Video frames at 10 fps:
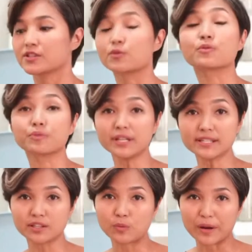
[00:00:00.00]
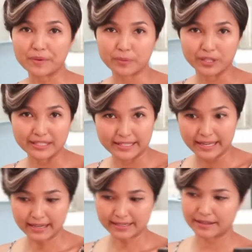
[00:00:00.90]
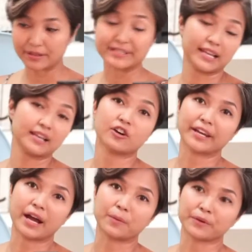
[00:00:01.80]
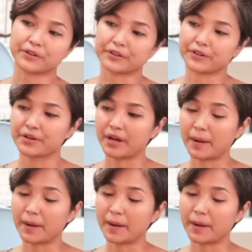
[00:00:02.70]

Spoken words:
So the reason why we put the date on our